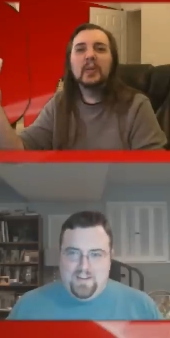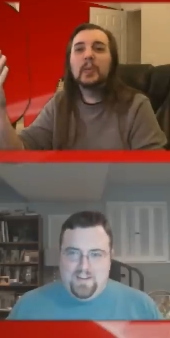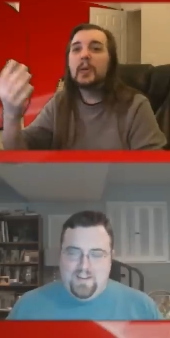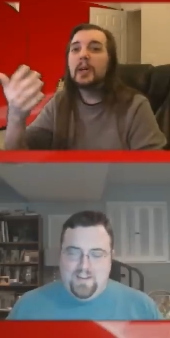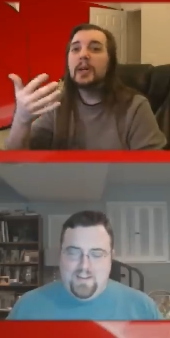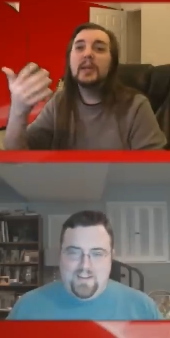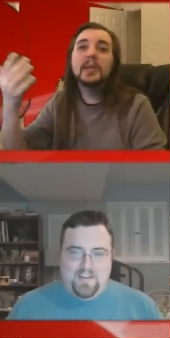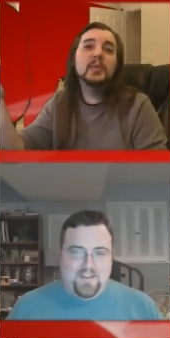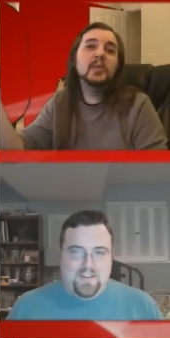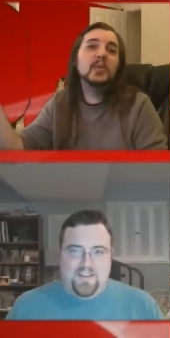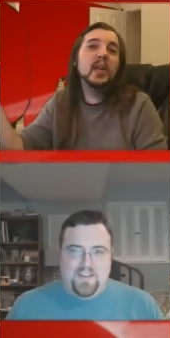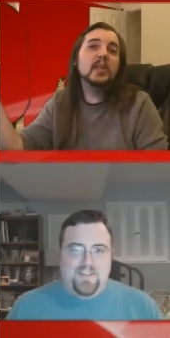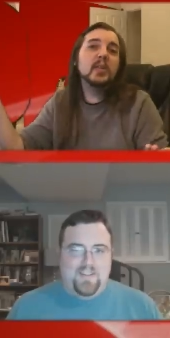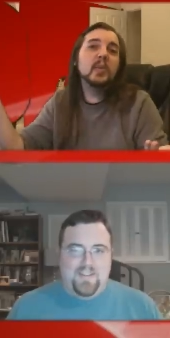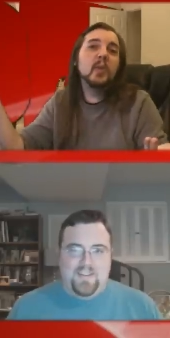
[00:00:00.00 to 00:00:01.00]
Speaker 1: Well, you
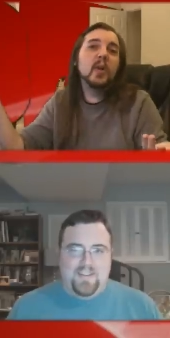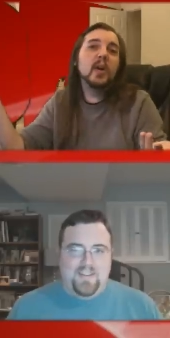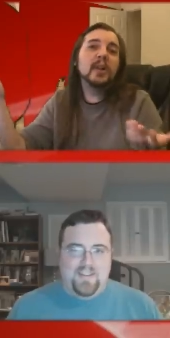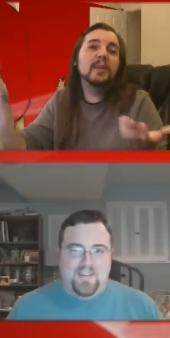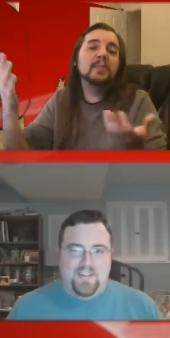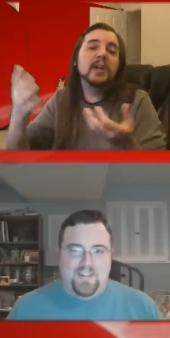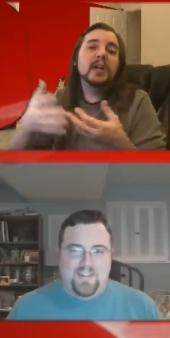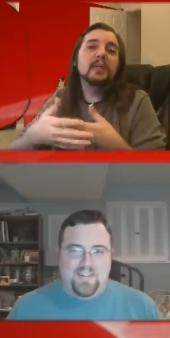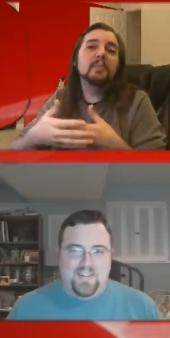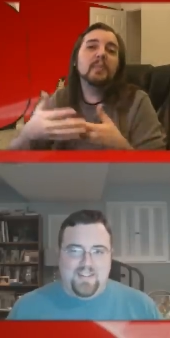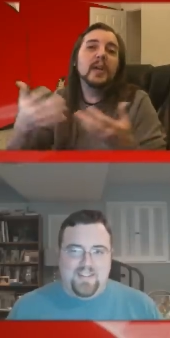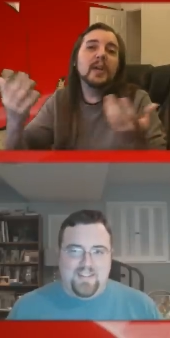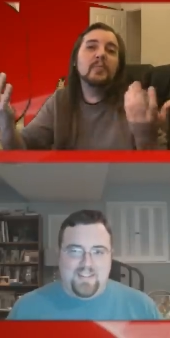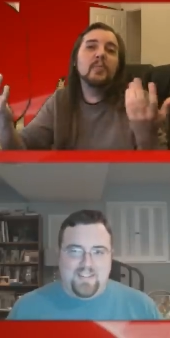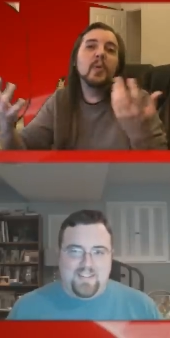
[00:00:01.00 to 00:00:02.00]
said you wanted me to
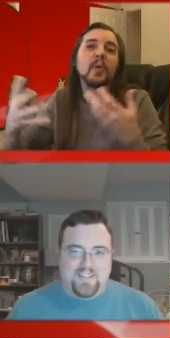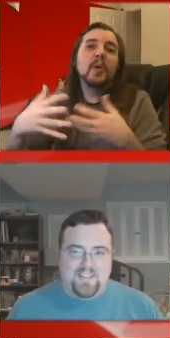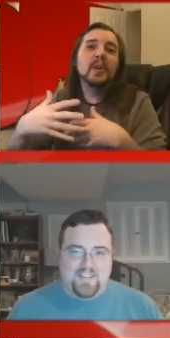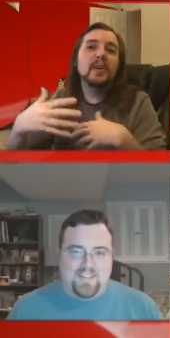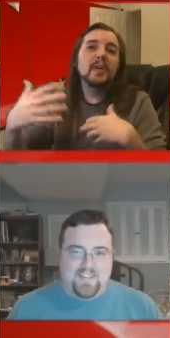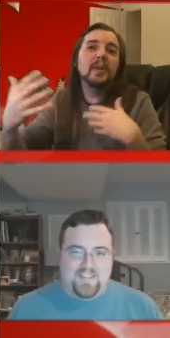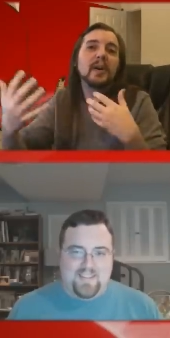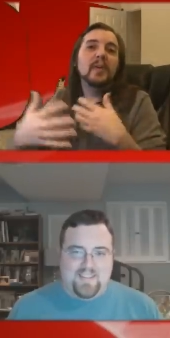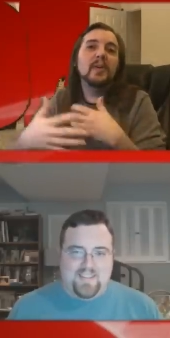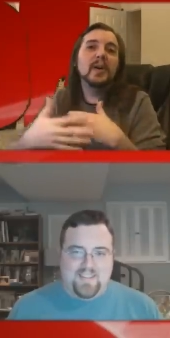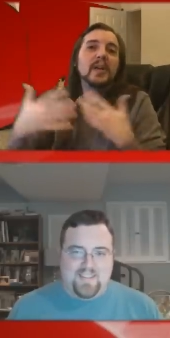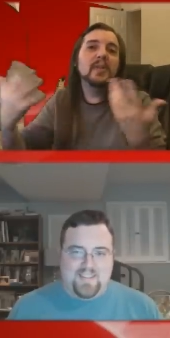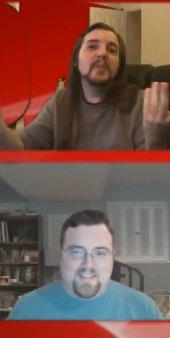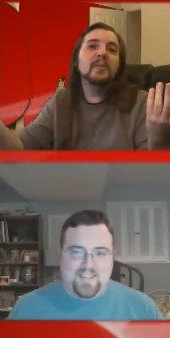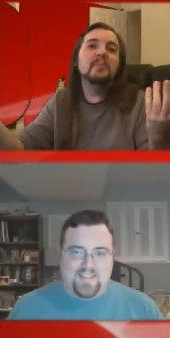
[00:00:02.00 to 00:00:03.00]
be more, you know,
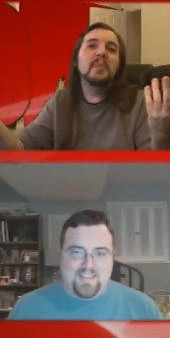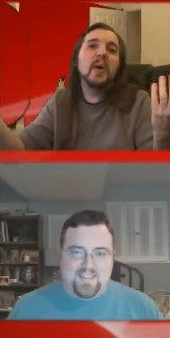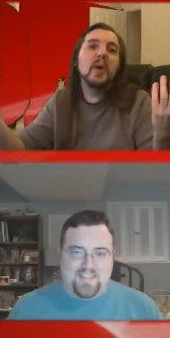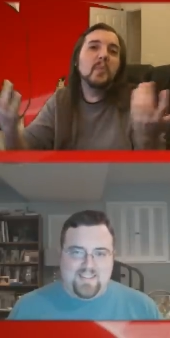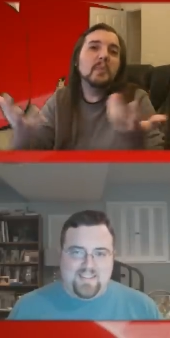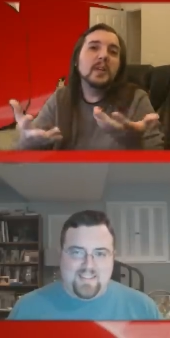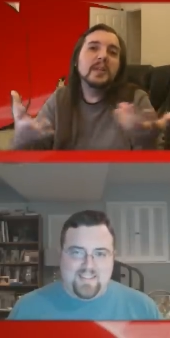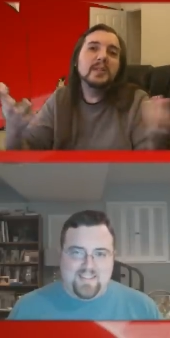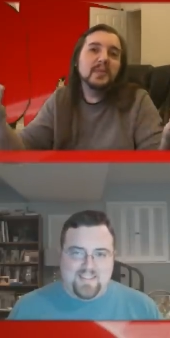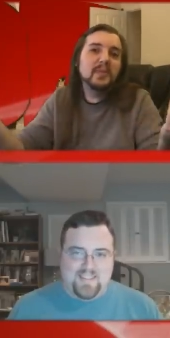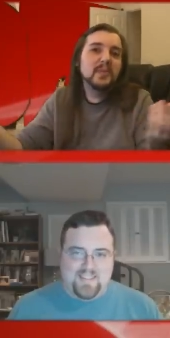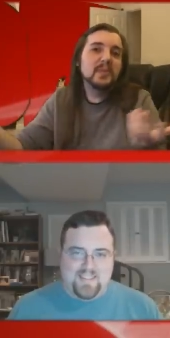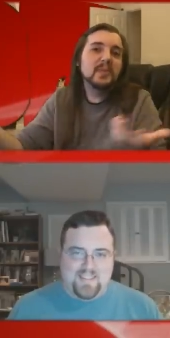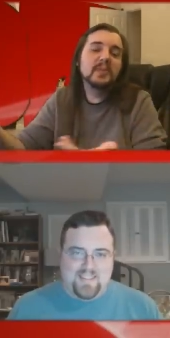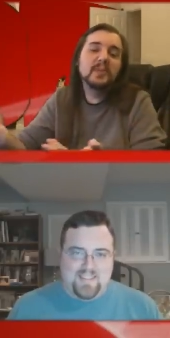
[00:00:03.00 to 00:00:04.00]
in the
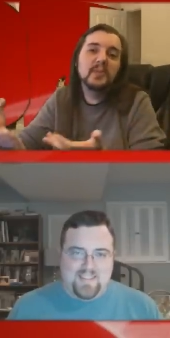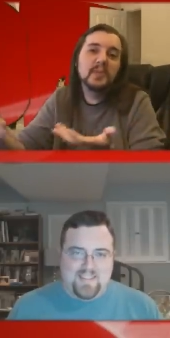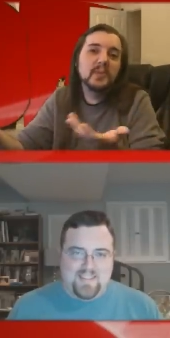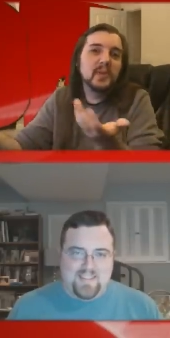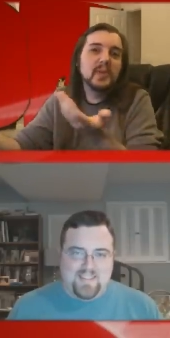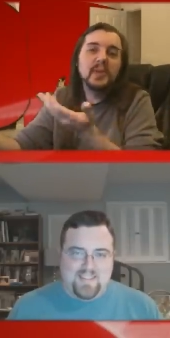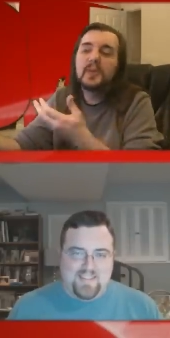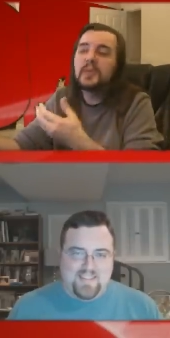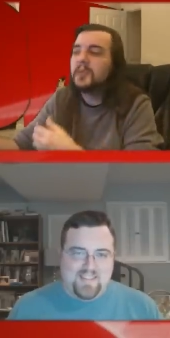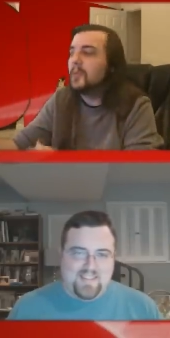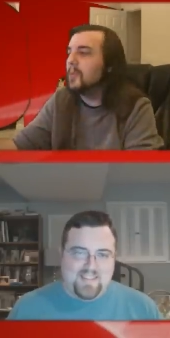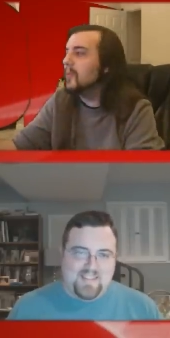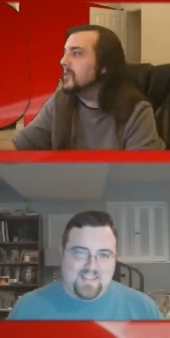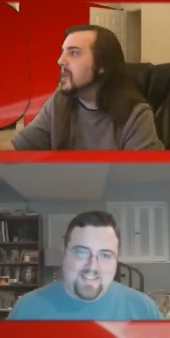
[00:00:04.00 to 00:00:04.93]
moment. So I guess.